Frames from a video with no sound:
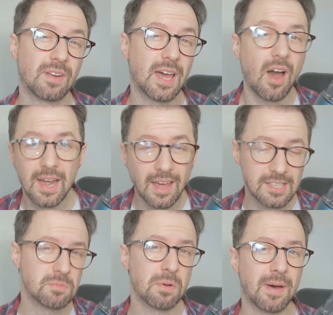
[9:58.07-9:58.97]
like I like
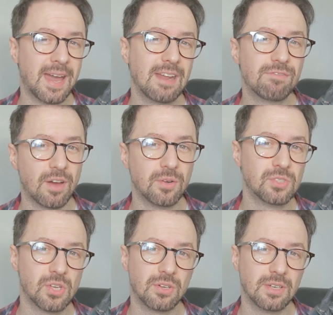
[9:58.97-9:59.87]
to put my
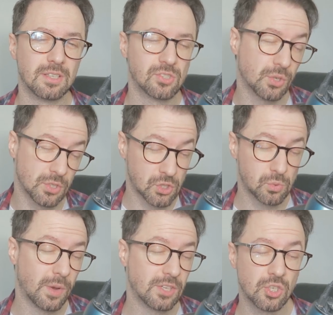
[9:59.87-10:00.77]
headphones on and sort of
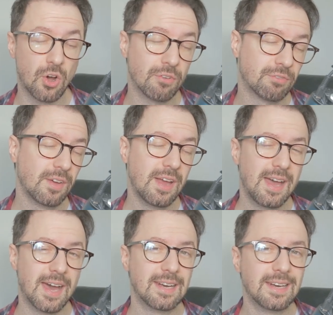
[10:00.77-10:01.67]
switch off
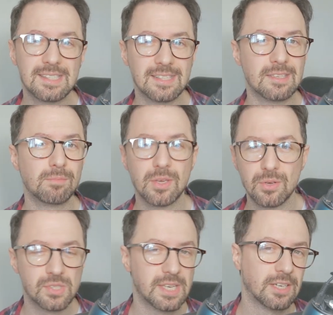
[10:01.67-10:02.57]
and listen to
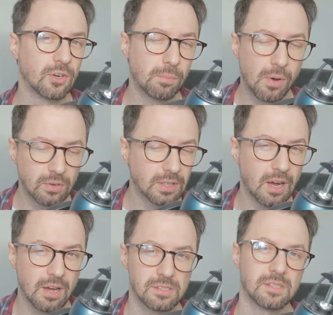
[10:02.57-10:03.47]
music or
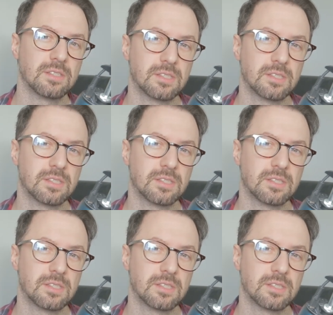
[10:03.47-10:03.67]
podcasts and